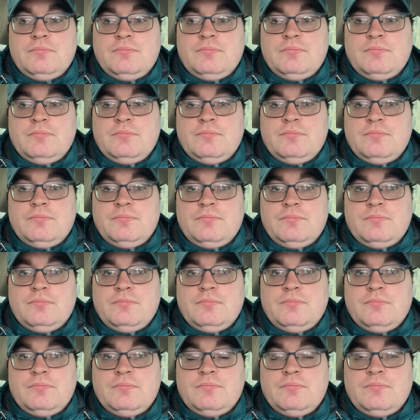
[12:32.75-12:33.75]

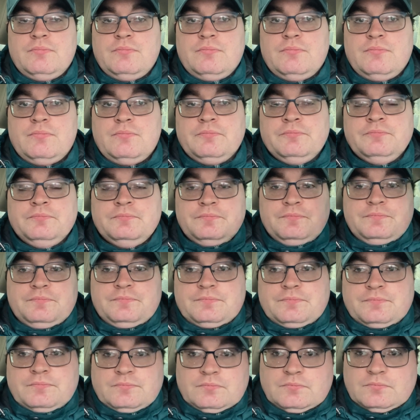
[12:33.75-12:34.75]

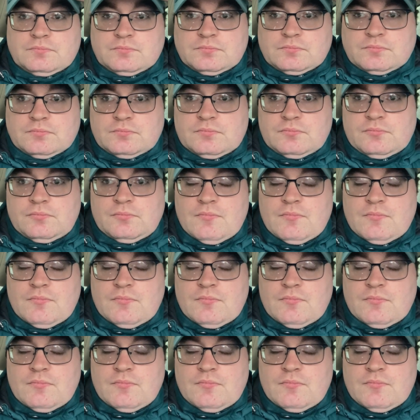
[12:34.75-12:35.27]
(no one is talking)